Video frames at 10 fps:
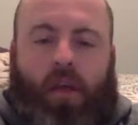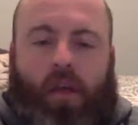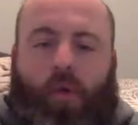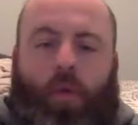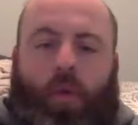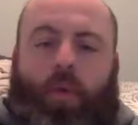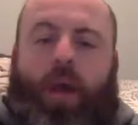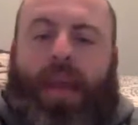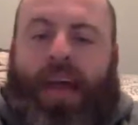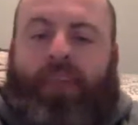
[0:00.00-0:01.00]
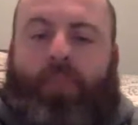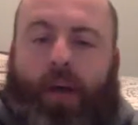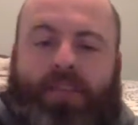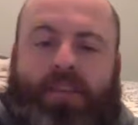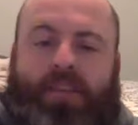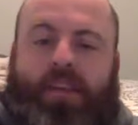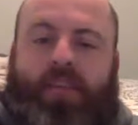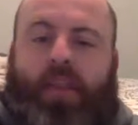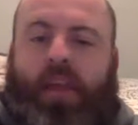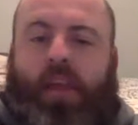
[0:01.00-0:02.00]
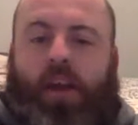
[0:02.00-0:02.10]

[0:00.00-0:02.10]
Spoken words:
we want to have positivity in our